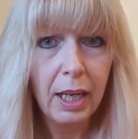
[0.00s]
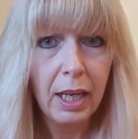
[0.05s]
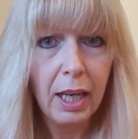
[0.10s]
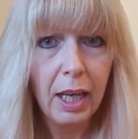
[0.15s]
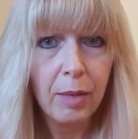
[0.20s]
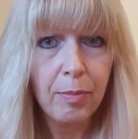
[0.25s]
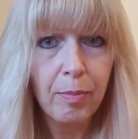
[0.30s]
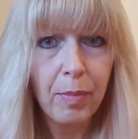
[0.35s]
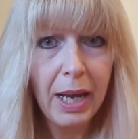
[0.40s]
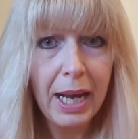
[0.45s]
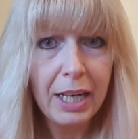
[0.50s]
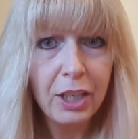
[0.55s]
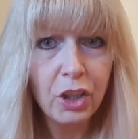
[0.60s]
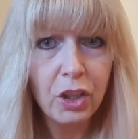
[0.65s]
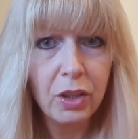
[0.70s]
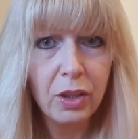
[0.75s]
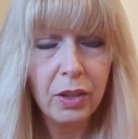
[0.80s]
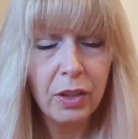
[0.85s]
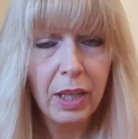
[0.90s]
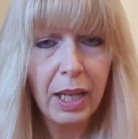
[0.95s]

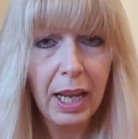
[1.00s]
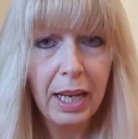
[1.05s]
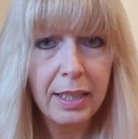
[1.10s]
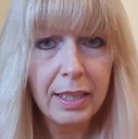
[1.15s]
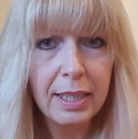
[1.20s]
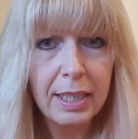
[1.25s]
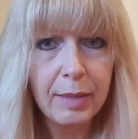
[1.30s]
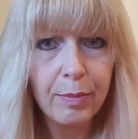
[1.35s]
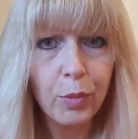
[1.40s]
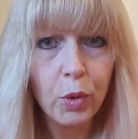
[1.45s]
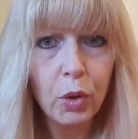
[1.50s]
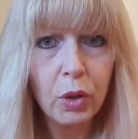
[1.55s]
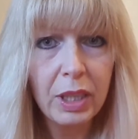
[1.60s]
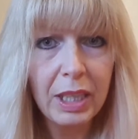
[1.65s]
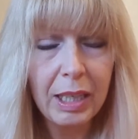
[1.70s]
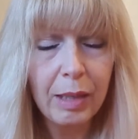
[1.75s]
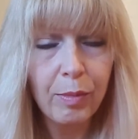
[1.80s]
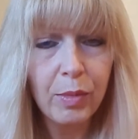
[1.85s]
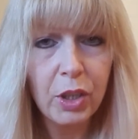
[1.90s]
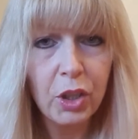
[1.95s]
imagine that smaller
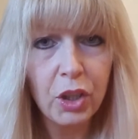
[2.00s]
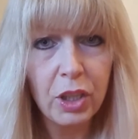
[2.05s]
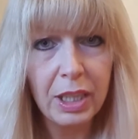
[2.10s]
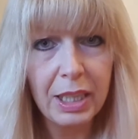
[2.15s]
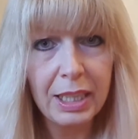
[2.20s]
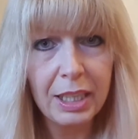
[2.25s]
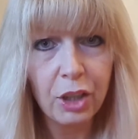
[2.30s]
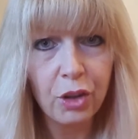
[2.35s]
image is